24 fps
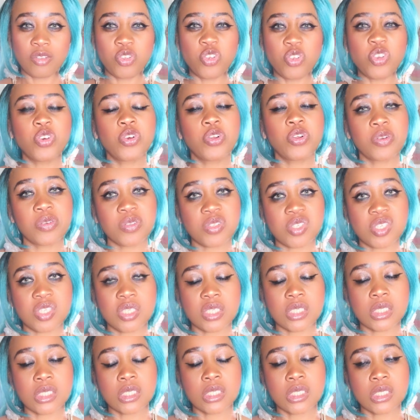
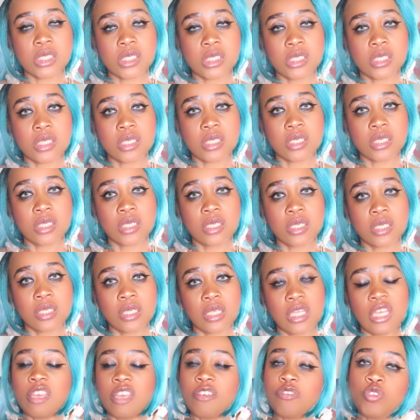Girls,
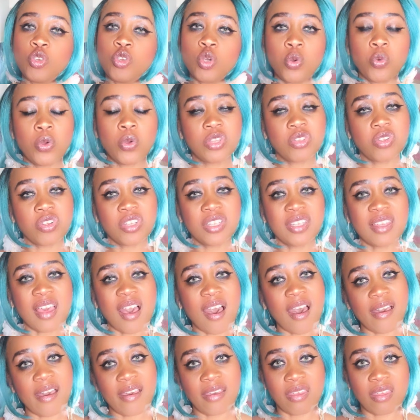if you're with a
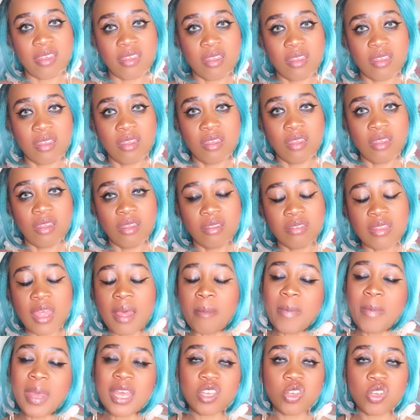guy
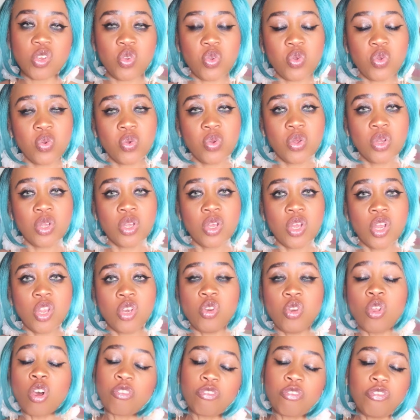that makes you
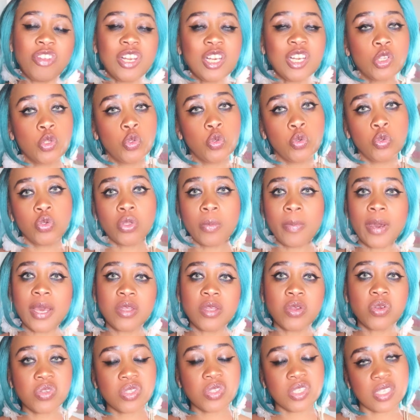not feel good
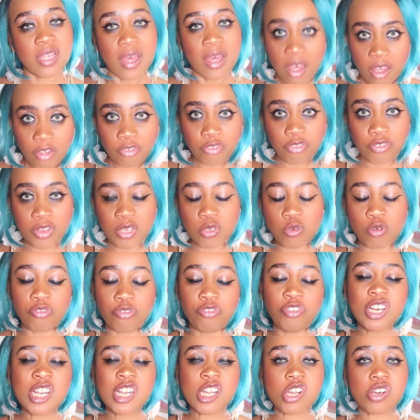about yourself and you
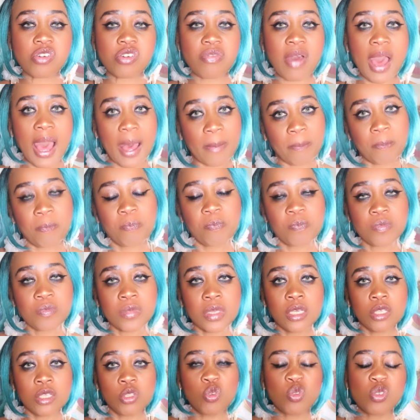feel crap,
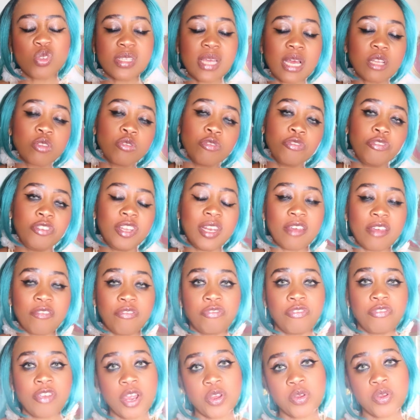you start to feel
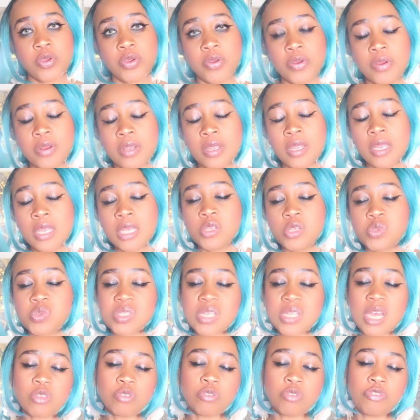inferior, you
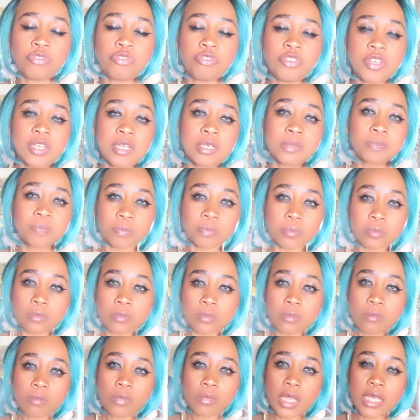start to feel,
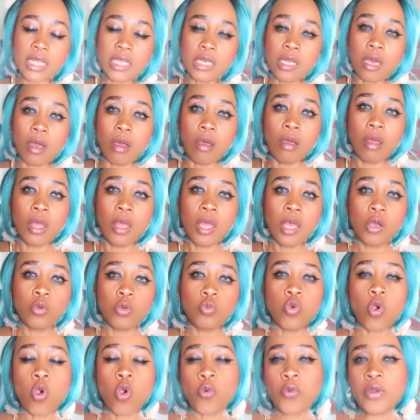you know,
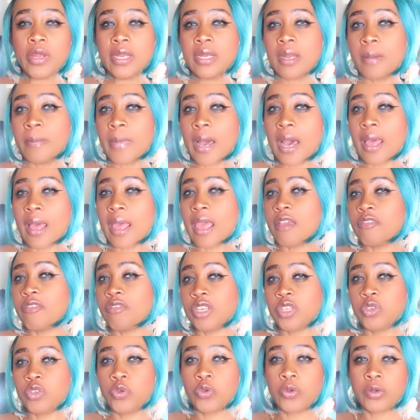worrying about
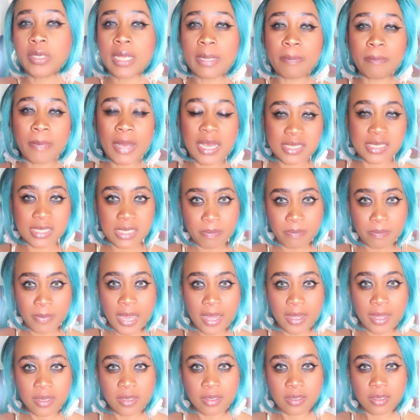every girl that passing
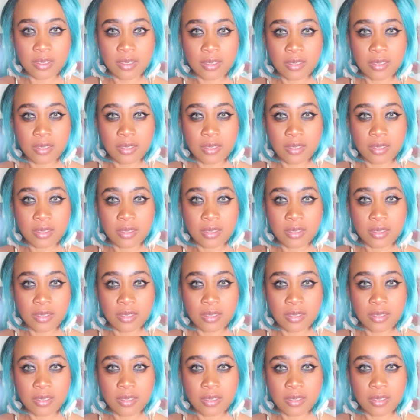by,